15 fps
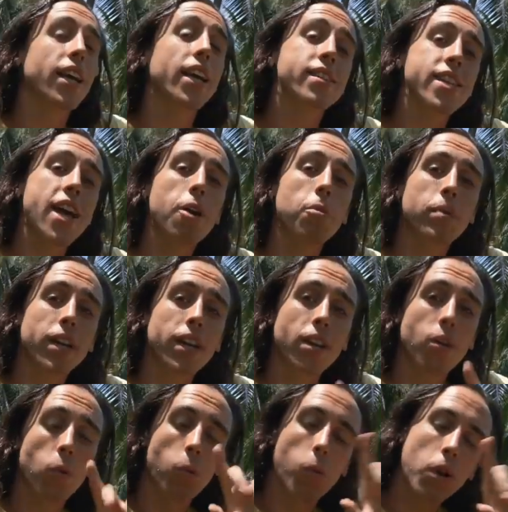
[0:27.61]
It has now
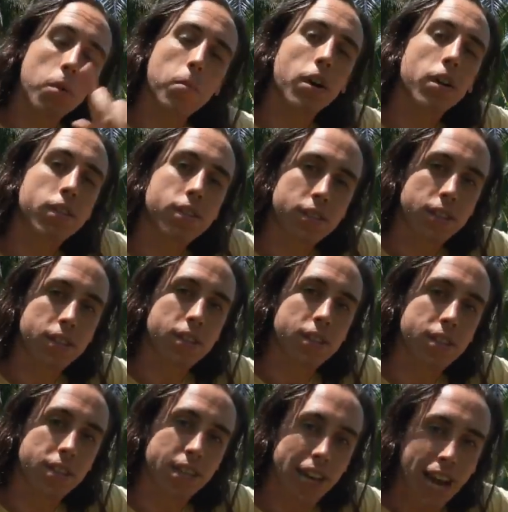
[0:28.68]
been 1 month since
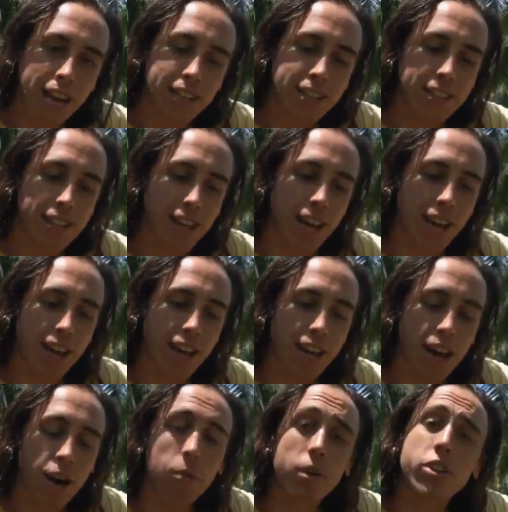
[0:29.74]
these attacks,
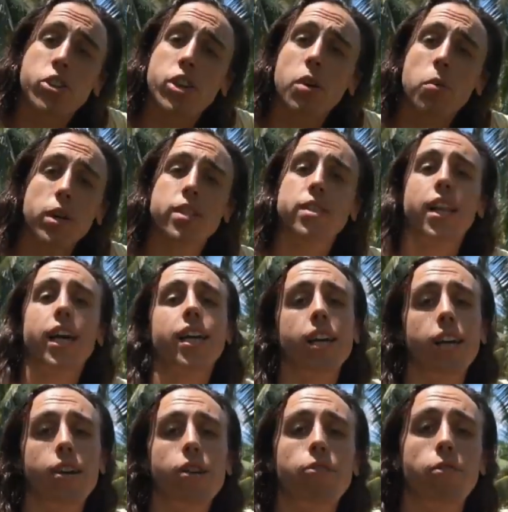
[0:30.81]
and I want to share what it's like
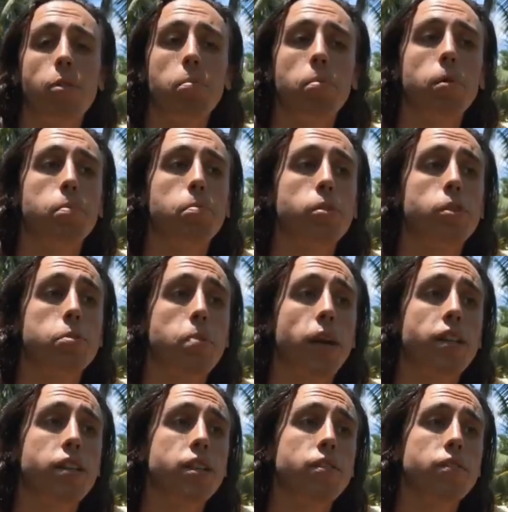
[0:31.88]
here from the
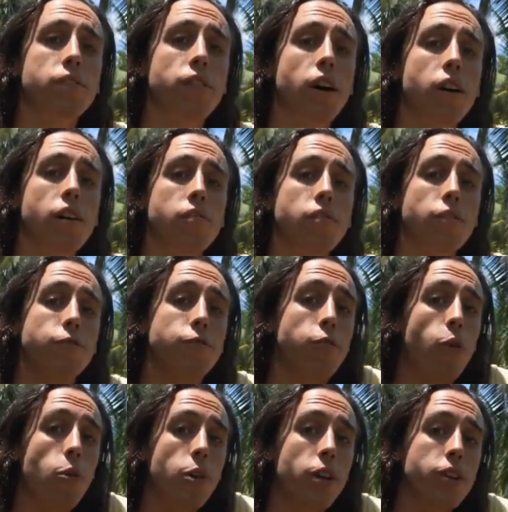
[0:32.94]
perspective of a
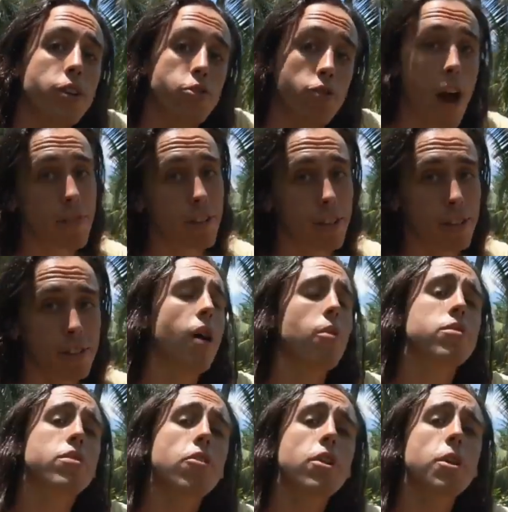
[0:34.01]
foreign traveler. I
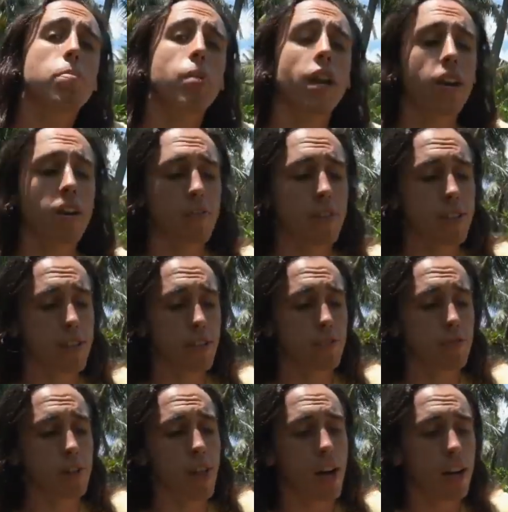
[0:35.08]
was already planning on visiting
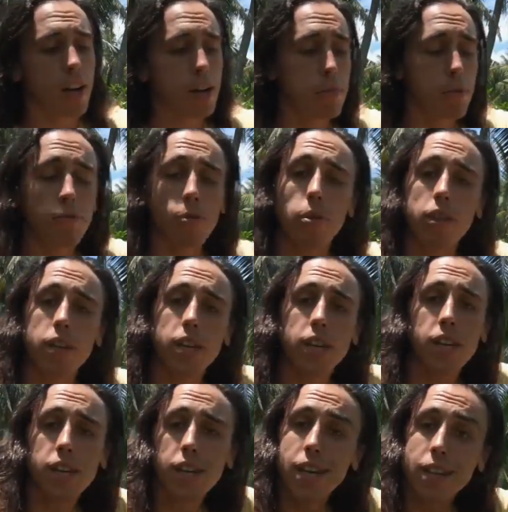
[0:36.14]
Sri Lanka before
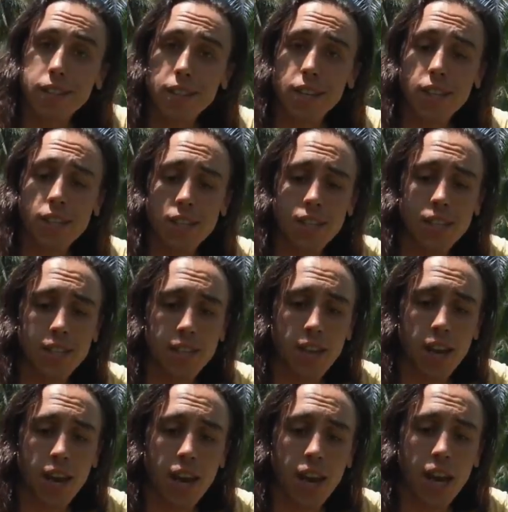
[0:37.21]
the incidents,
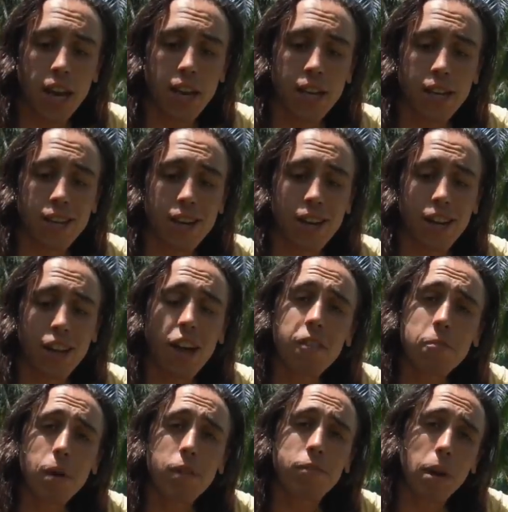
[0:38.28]
and a lot
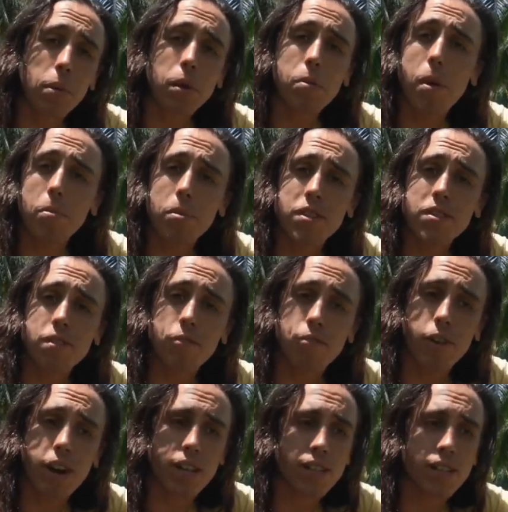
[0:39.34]
of my family members and
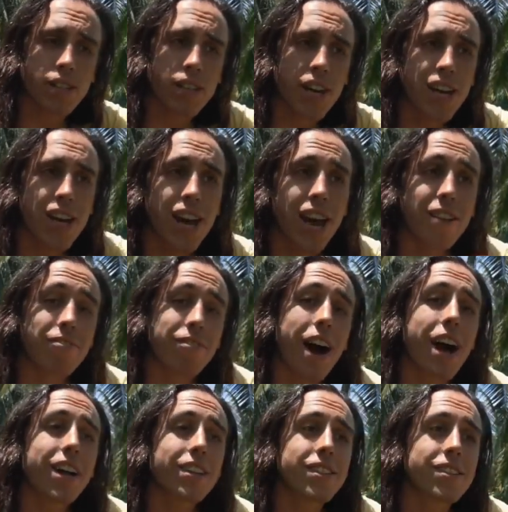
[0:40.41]
friends
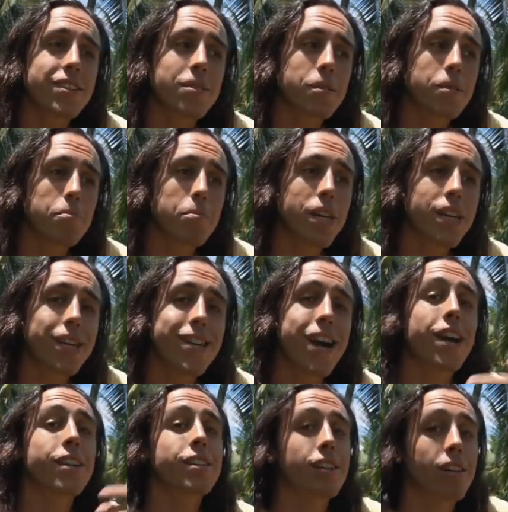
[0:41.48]
advised me
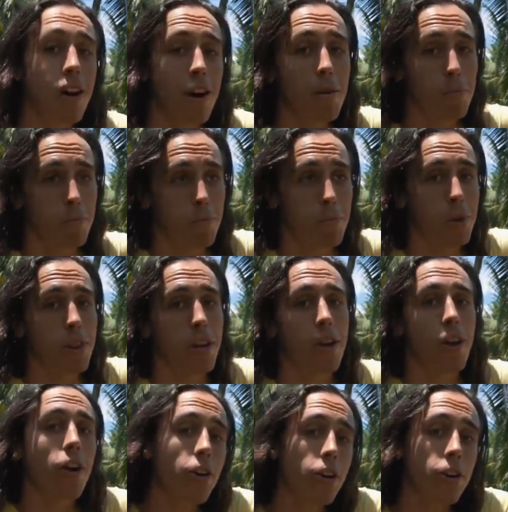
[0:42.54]
not to come when
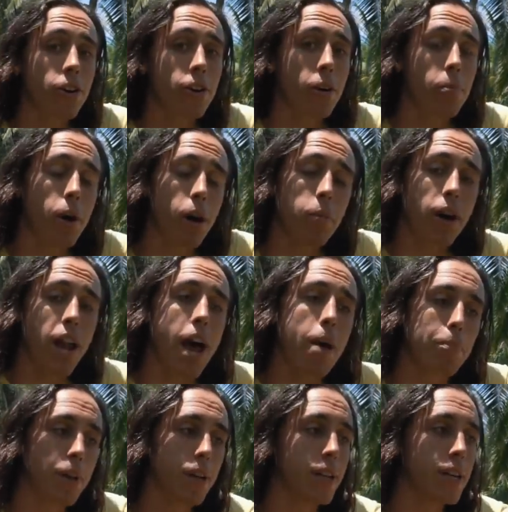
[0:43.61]
they heard about what
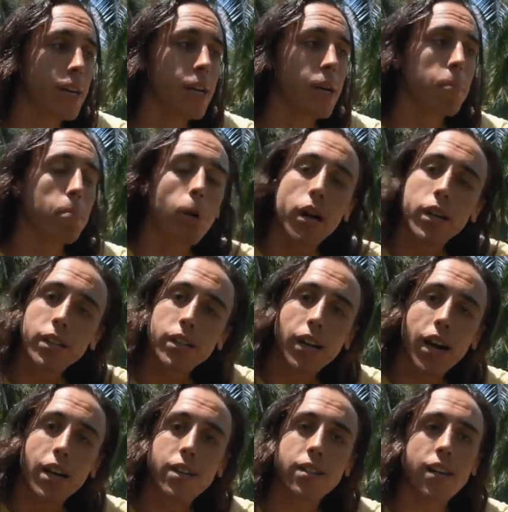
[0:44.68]
happened. But
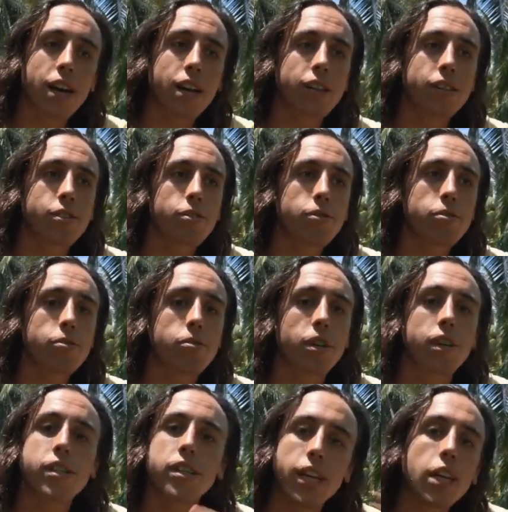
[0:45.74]
I decided to
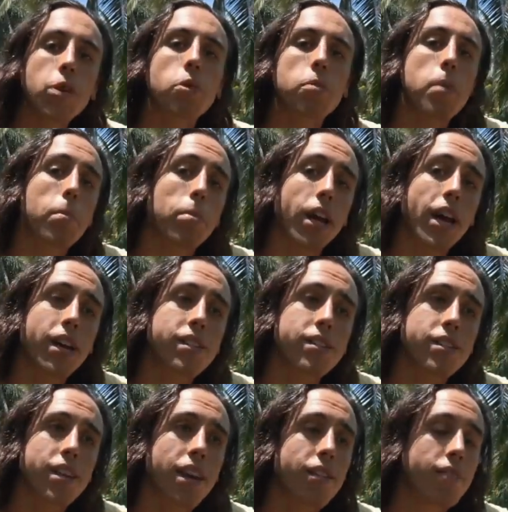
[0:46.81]
continue with my
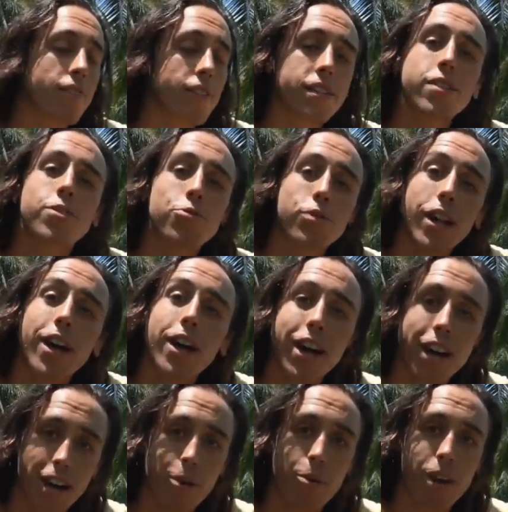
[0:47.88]
plans and visit Sri Lanka
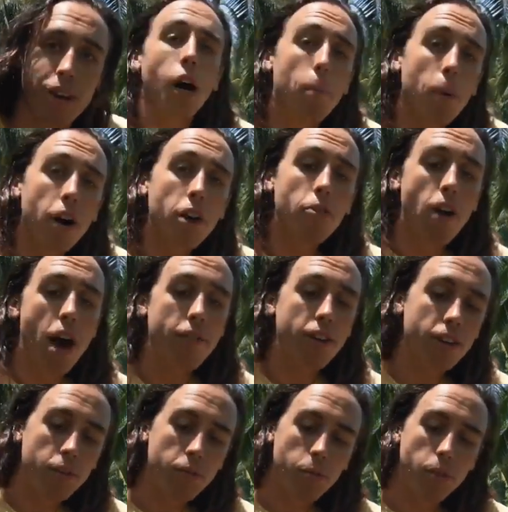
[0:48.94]
anyway. Upon
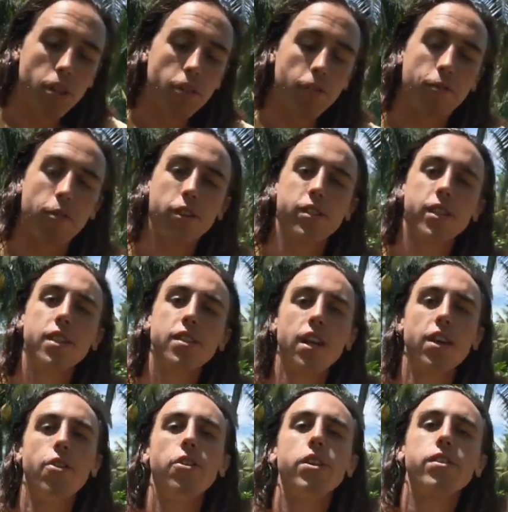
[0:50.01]
arriving, one of the first things
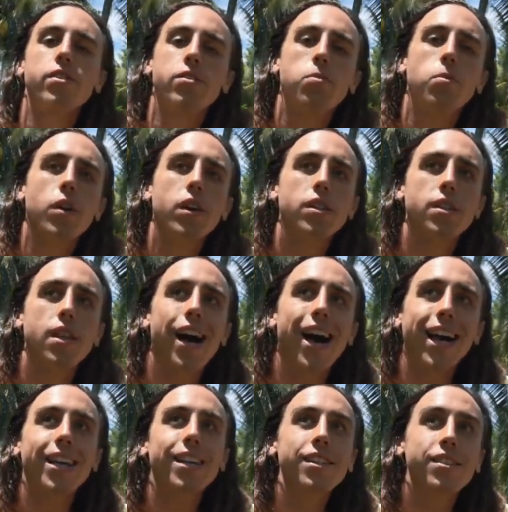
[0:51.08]
I noticed was the
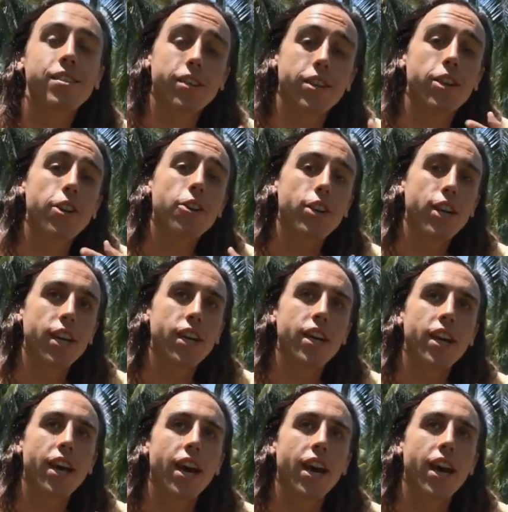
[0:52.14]
heightened security.